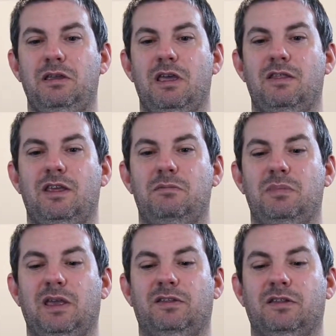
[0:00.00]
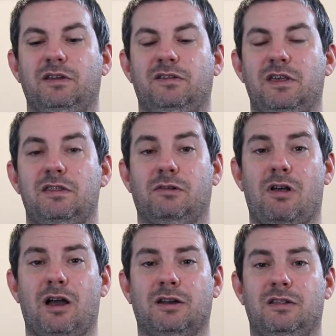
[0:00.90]
and then basically said they're
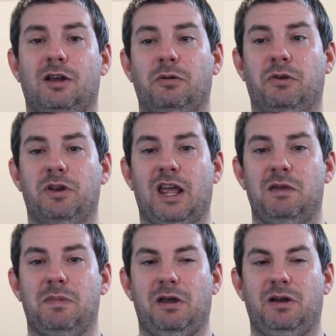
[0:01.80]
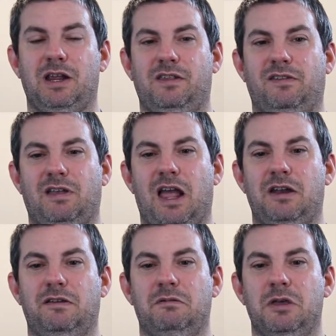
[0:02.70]
locked in there with their nightmare, and he's kind
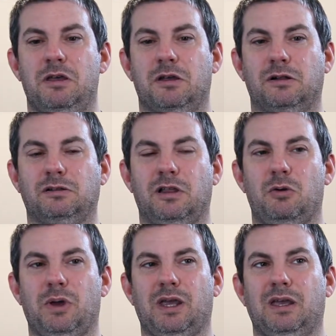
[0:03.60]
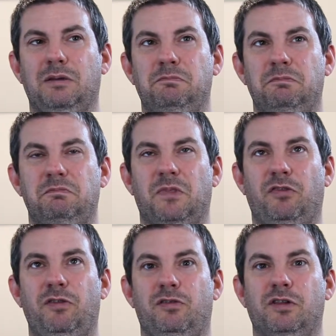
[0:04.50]
of glowing, the
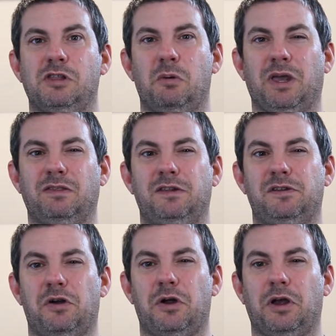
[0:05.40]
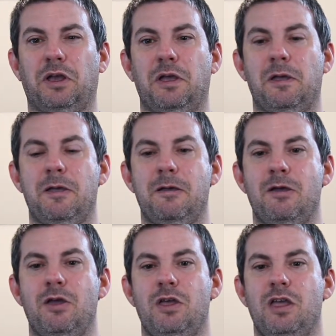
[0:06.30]
suit's glowing in the dark,
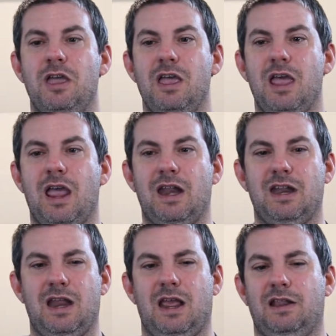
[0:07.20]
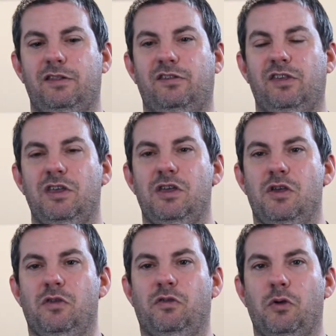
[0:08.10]
and it ends.
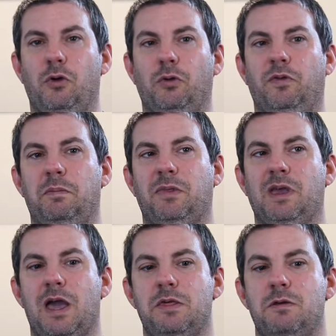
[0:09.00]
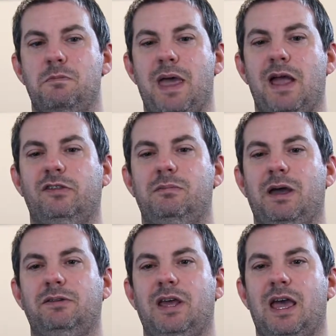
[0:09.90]
So something either bad's
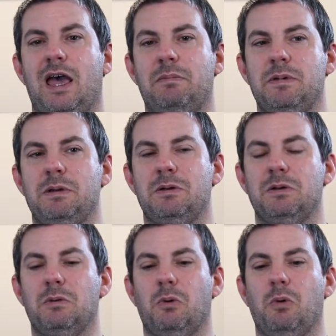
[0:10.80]
about to happen,